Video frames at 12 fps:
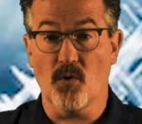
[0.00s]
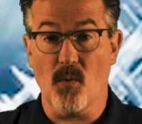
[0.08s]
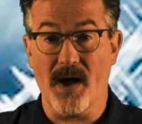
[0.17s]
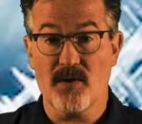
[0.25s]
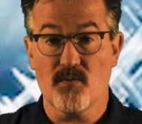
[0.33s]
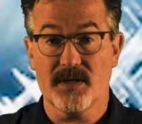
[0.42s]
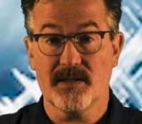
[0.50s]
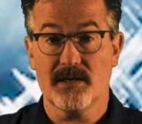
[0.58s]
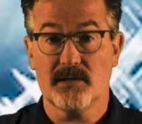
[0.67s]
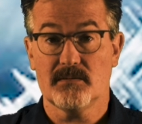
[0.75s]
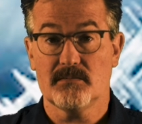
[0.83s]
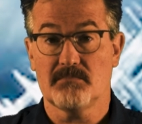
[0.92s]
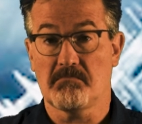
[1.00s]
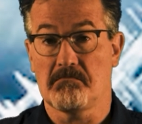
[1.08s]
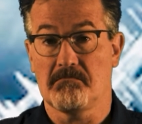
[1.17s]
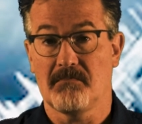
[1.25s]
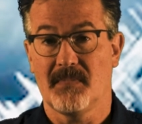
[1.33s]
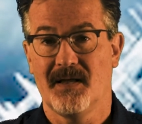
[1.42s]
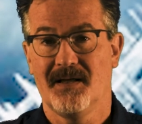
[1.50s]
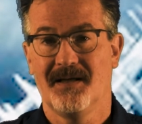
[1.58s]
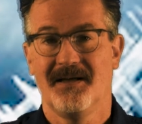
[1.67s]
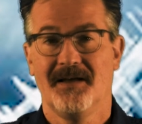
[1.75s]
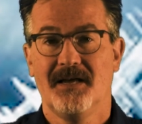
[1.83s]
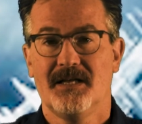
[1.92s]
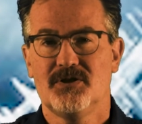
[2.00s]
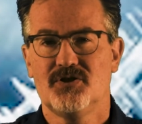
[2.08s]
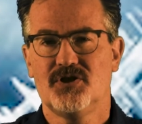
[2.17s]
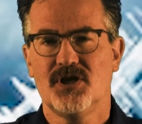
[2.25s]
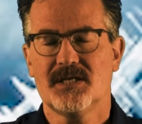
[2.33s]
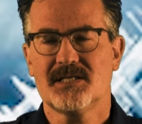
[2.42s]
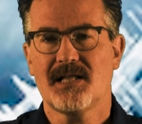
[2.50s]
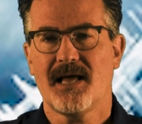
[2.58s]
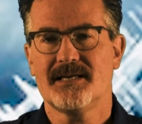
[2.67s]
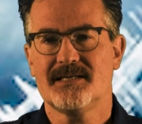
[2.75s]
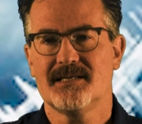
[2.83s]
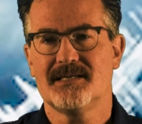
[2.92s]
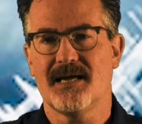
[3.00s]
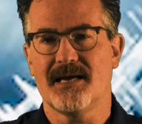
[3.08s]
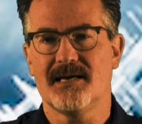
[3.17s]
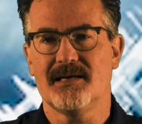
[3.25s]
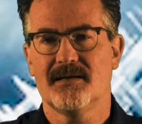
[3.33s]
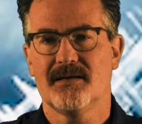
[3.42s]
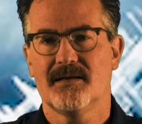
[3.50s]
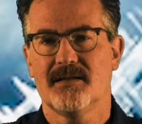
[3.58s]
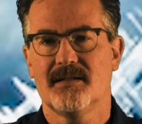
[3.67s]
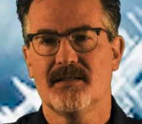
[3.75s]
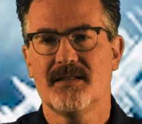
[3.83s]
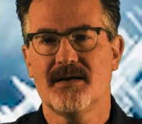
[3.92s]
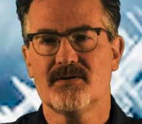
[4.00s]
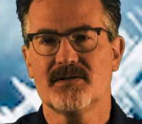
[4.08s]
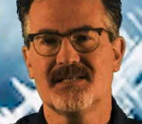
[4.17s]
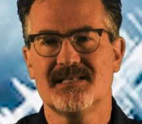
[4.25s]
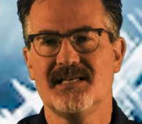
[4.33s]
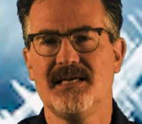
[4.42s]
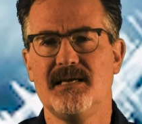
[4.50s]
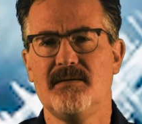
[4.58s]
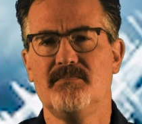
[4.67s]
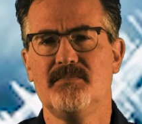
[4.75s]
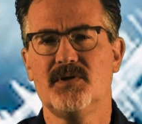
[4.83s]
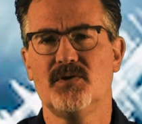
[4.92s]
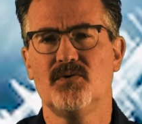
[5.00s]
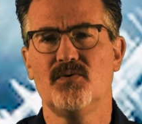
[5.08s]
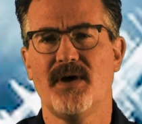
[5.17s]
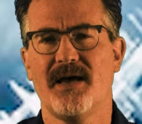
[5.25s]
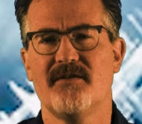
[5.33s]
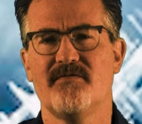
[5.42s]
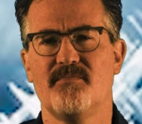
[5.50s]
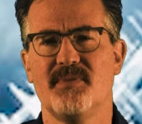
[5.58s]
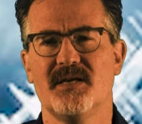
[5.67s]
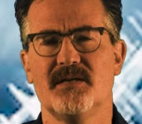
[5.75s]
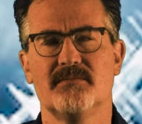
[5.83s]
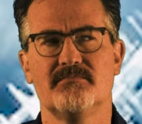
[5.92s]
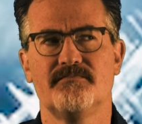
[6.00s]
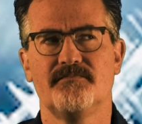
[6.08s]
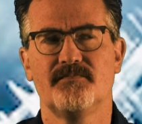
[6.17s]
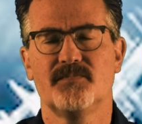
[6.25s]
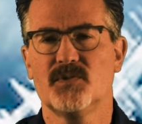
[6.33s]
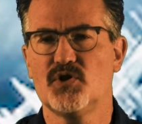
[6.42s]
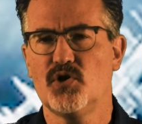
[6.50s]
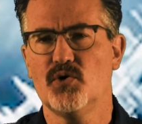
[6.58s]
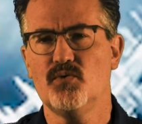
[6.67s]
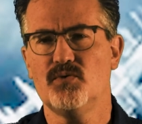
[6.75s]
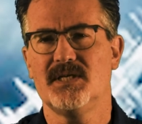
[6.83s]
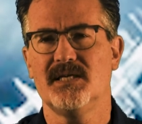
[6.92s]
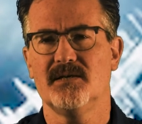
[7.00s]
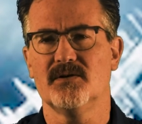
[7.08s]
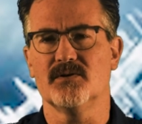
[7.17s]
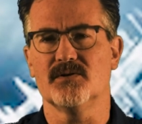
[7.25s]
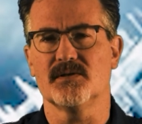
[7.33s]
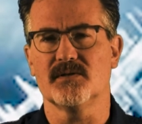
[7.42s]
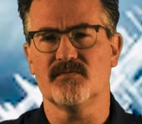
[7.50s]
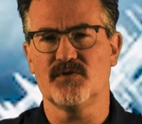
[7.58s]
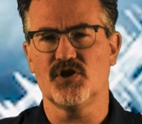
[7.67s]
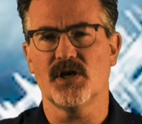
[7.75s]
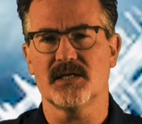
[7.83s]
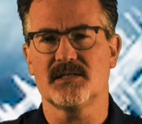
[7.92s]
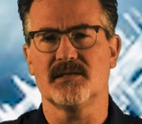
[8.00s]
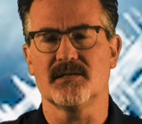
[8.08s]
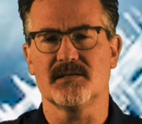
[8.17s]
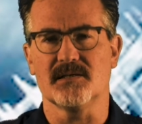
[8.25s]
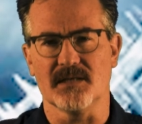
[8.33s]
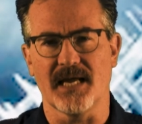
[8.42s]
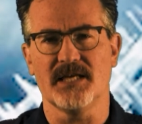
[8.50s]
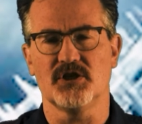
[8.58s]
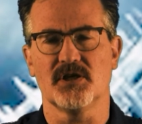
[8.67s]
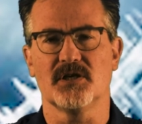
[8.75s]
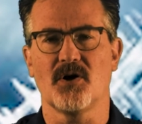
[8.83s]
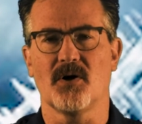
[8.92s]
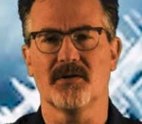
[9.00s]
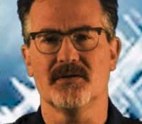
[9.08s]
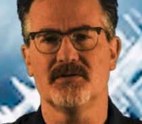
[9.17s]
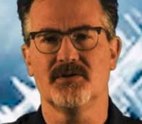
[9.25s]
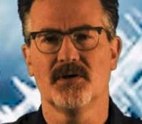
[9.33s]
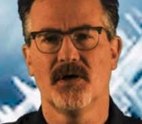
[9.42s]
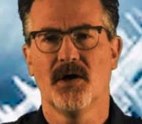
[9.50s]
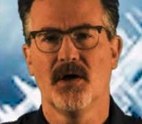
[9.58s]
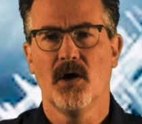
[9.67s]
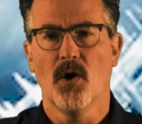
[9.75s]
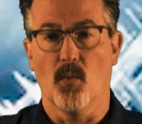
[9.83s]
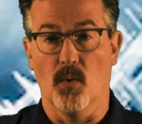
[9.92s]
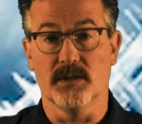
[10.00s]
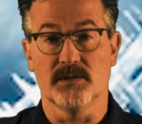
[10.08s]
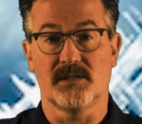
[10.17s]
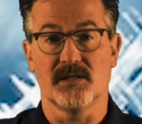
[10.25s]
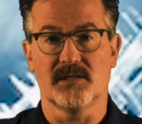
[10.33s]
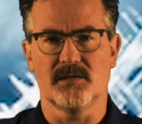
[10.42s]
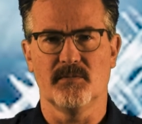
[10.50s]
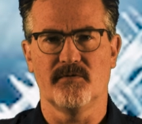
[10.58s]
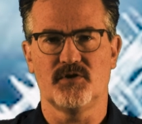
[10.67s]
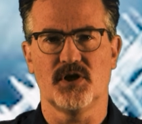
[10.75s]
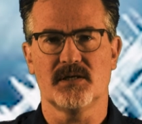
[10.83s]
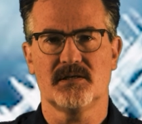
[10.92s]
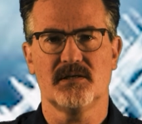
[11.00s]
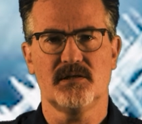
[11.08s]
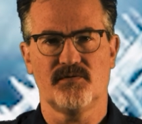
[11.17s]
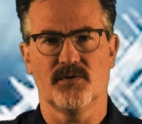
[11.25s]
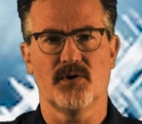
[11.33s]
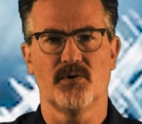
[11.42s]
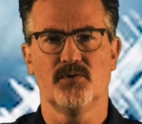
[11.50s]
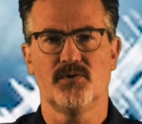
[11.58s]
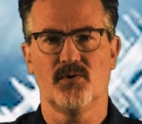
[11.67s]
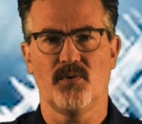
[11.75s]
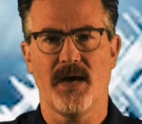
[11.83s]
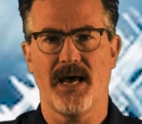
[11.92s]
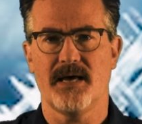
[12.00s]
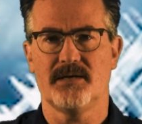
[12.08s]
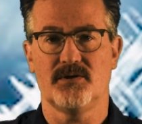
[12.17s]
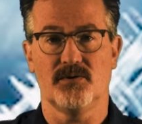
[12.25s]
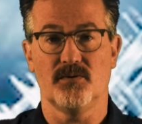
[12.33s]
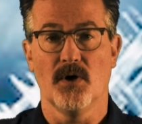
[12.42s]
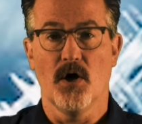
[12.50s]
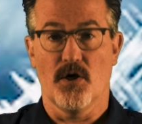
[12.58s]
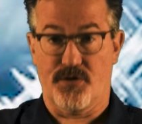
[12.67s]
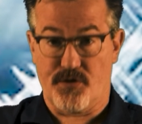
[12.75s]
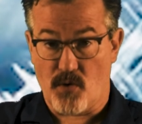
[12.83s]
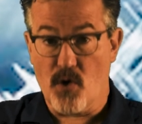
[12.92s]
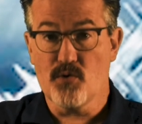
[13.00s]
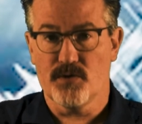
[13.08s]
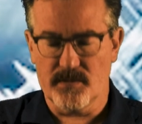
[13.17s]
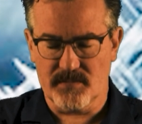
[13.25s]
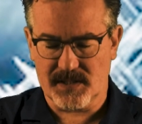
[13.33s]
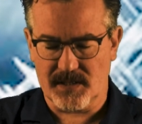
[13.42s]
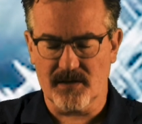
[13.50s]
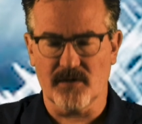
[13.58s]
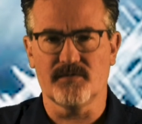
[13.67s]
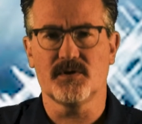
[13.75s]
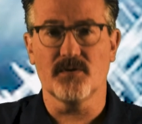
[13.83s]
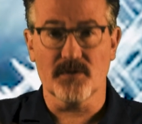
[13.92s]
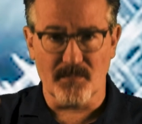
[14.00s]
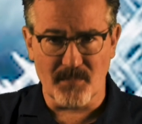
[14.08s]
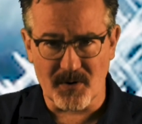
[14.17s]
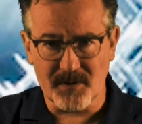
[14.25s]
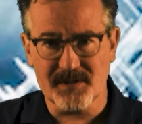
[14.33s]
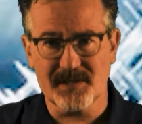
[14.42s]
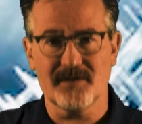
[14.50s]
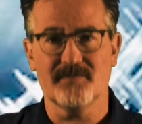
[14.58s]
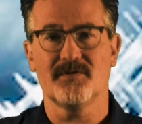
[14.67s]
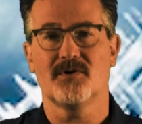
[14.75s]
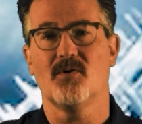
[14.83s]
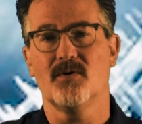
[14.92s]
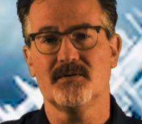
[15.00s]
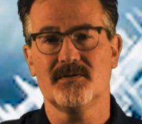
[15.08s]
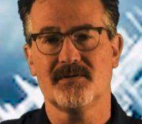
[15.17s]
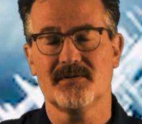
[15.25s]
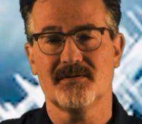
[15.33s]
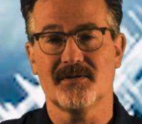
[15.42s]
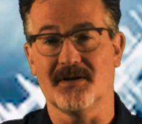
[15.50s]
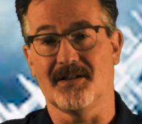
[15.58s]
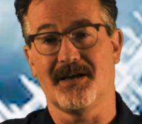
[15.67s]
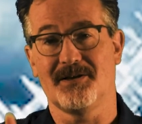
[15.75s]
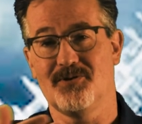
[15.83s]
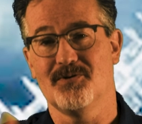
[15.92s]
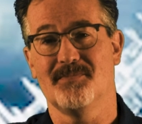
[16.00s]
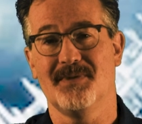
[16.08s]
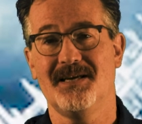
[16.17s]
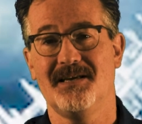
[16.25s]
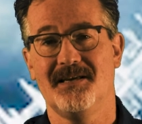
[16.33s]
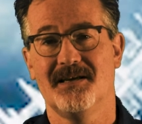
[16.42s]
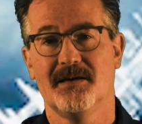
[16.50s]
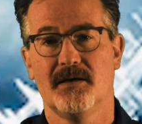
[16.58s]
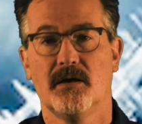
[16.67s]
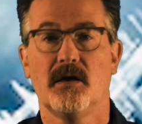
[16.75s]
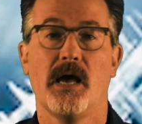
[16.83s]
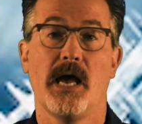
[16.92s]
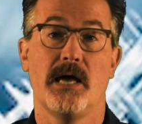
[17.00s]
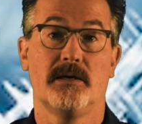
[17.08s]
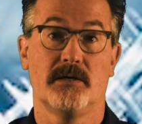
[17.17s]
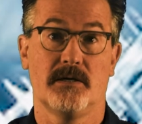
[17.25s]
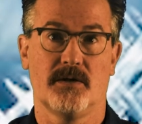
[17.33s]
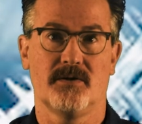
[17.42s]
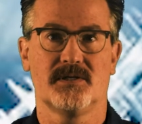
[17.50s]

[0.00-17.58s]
away with it? Just like today, there seem to have been two tiers of justice in ancient Carthage. One system of justice for those who had to throw themselves on the mercy of the courts, like you and me, and another